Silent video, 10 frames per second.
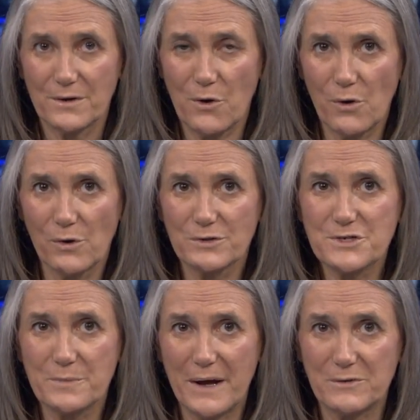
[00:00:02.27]

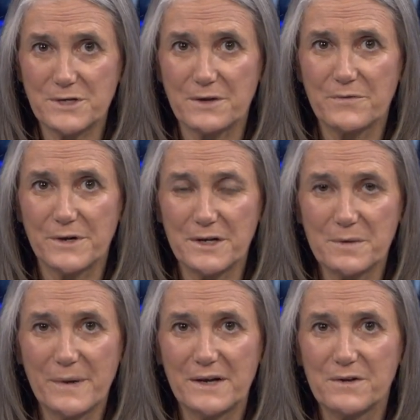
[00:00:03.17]
calls are mounting for an
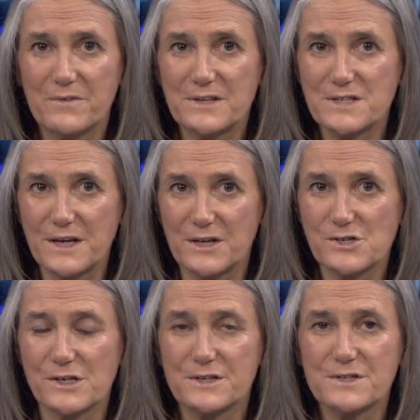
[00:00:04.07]
independent
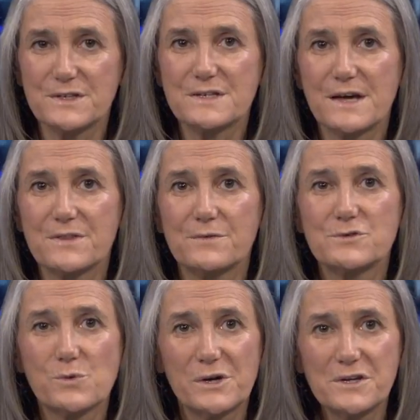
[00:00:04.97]
investigation into the death
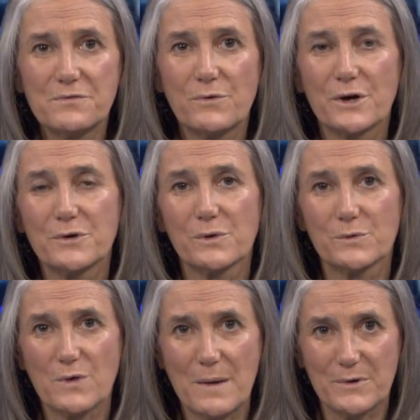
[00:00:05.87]
of
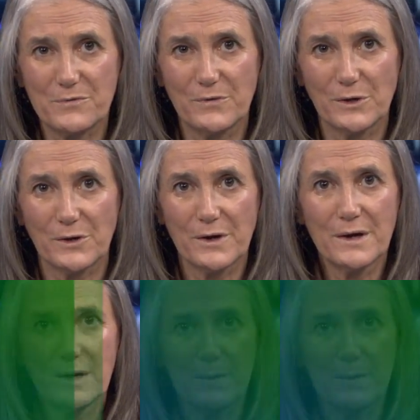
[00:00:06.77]
24-year-old Robert Fuller,